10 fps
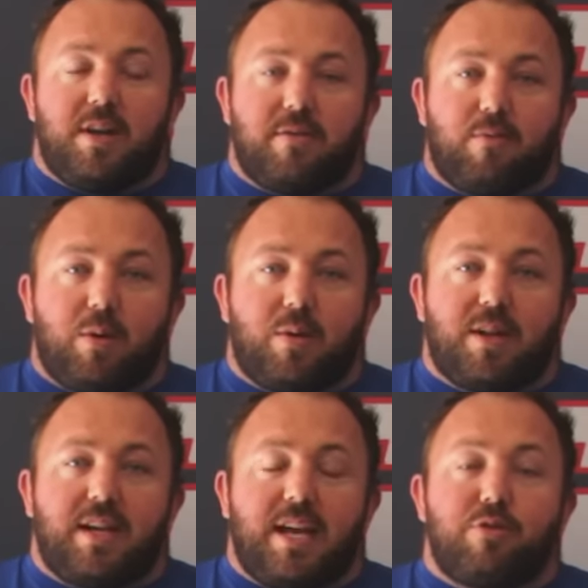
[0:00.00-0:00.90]
need to
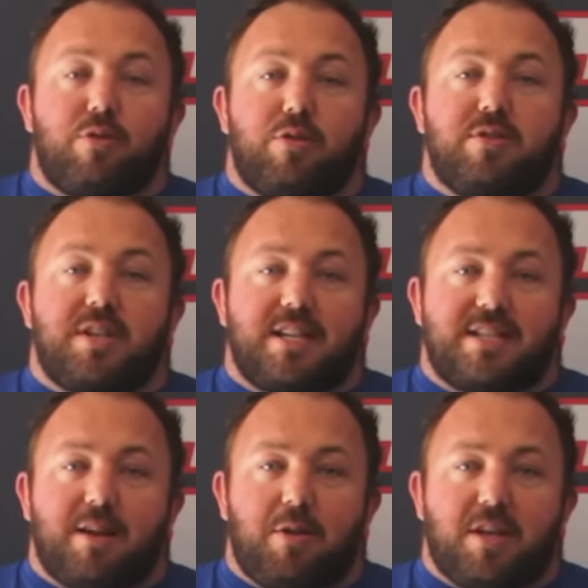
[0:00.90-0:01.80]
frequently introduce that
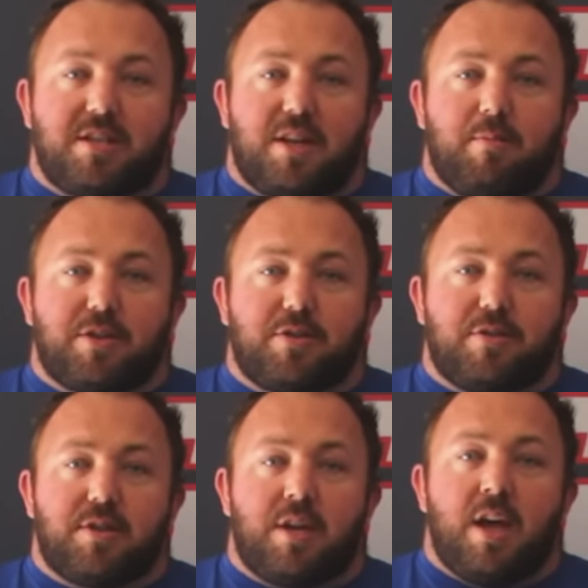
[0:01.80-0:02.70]
stimulus to the
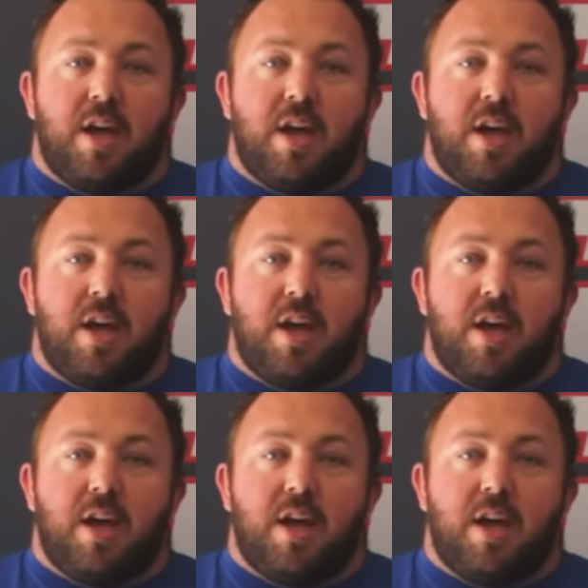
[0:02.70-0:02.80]
muscles.